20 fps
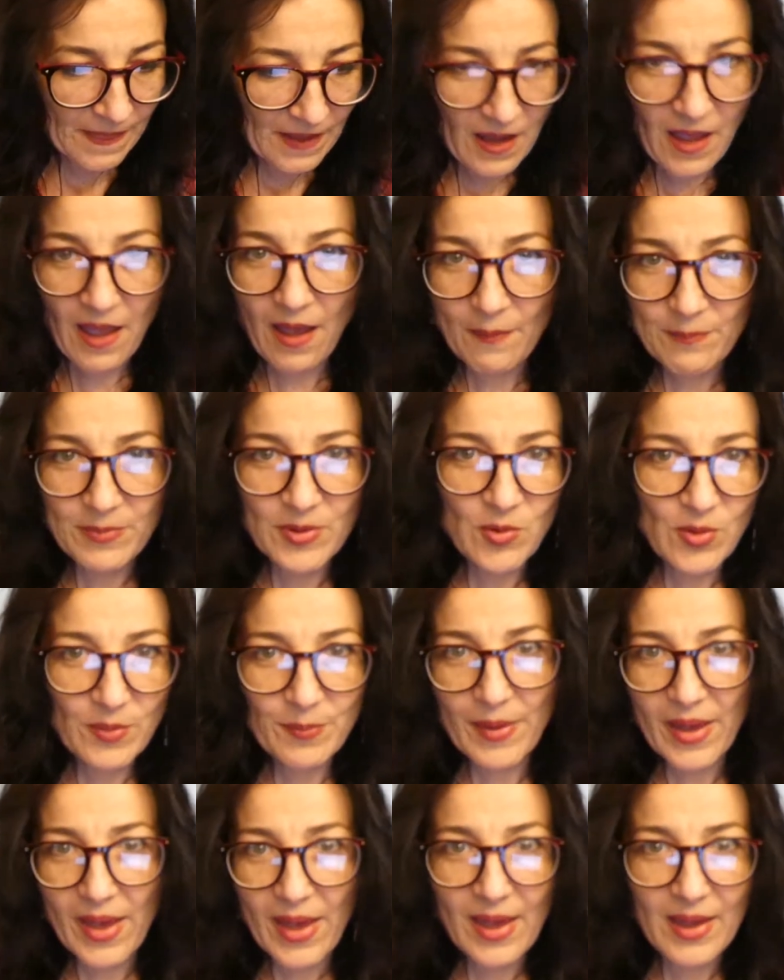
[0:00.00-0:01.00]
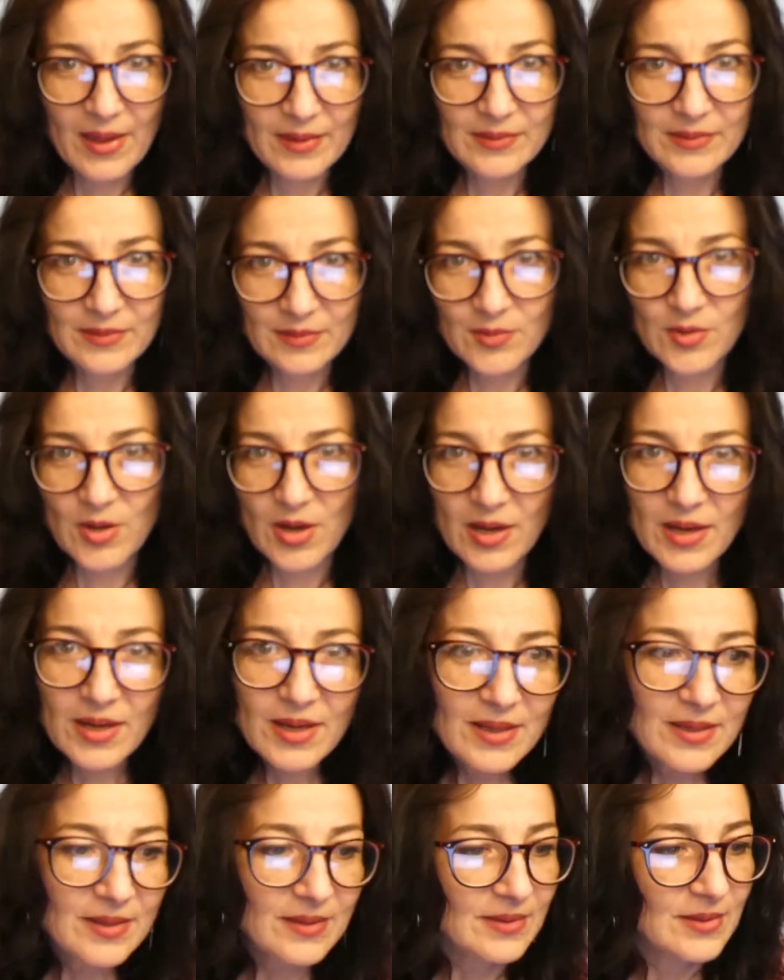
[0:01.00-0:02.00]
happy or bad,
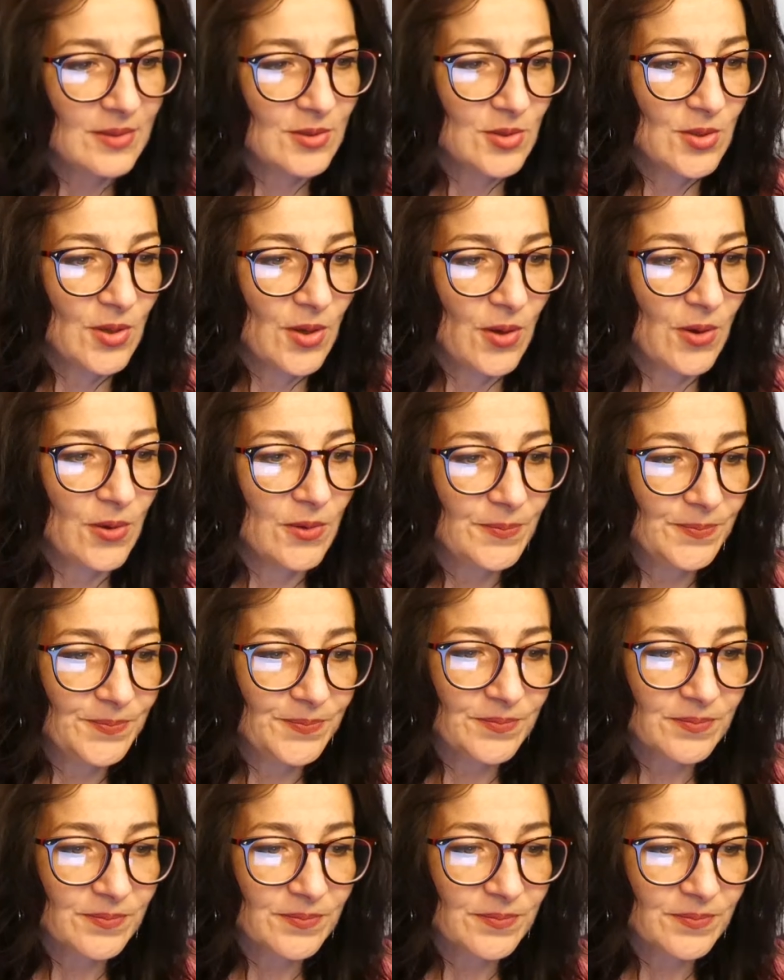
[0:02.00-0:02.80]
right? So